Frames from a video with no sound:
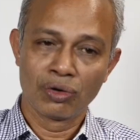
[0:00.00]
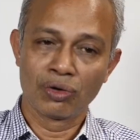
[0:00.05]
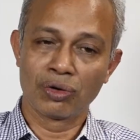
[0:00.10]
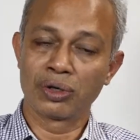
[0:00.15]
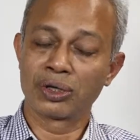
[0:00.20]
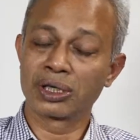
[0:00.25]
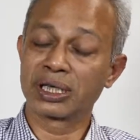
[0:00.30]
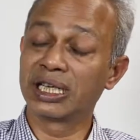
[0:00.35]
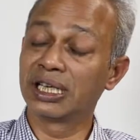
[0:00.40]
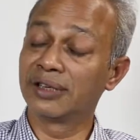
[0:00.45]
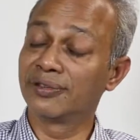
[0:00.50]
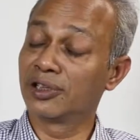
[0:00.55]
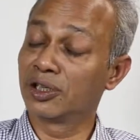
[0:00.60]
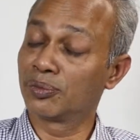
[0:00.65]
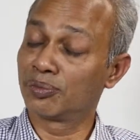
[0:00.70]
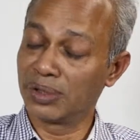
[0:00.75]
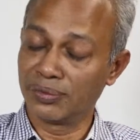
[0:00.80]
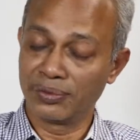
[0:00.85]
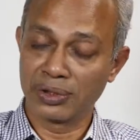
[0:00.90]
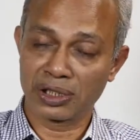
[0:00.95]
or even
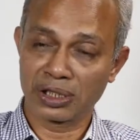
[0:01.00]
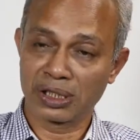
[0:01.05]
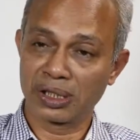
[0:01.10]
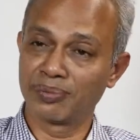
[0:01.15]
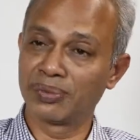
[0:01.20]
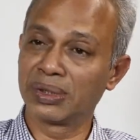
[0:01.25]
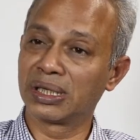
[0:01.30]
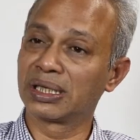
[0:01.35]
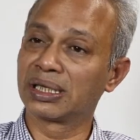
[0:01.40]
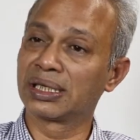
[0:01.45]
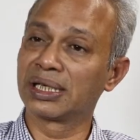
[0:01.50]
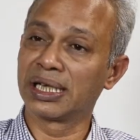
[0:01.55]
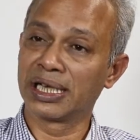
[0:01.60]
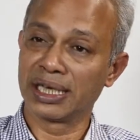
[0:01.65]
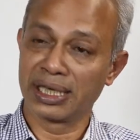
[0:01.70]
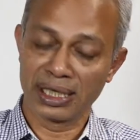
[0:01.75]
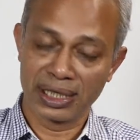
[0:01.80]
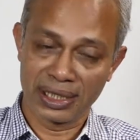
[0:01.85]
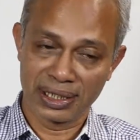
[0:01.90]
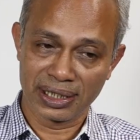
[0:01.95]
the previous government had
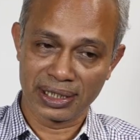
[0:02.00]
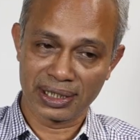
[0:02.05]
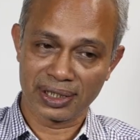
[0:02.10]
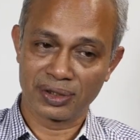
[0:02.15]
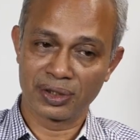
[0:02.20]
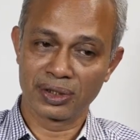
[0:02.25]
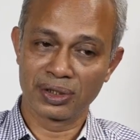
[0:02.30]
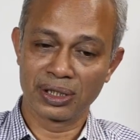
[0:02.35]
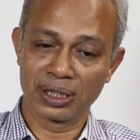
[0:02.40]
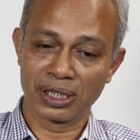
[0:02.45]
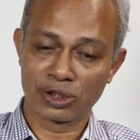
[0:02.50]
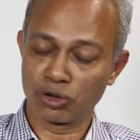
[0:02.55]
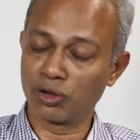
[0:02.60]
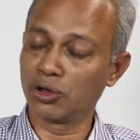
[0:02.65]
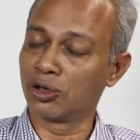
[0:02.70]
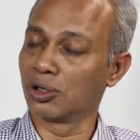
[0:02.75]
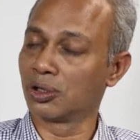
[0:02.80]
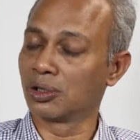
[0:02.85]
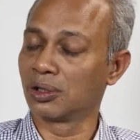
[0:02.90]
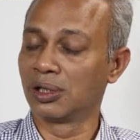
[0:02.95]
a headache at
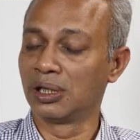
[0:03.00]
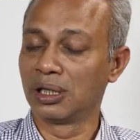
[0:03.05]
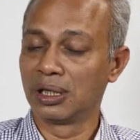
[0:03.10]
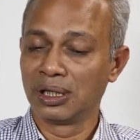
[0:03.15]
all,